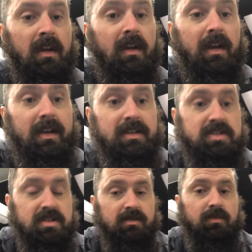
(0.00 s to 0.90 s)
Hey
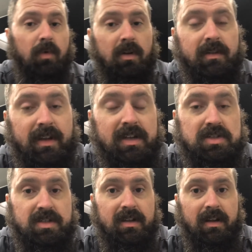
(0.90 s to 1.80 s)
Shield Wall
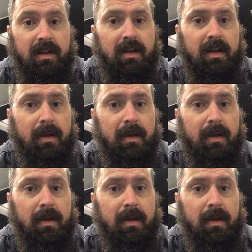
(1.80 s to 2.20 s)
Nation,